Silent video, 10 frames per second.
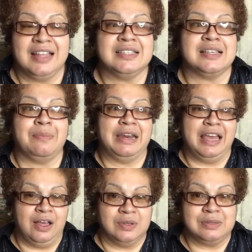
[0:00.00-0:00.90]
and
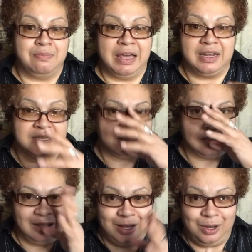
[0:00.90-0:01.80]
somebody else met us
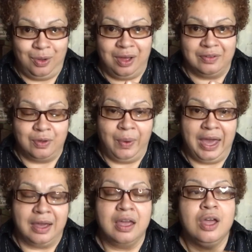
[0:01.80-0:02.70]
along the
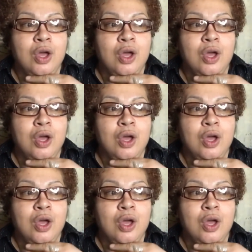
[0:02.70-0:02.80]
way,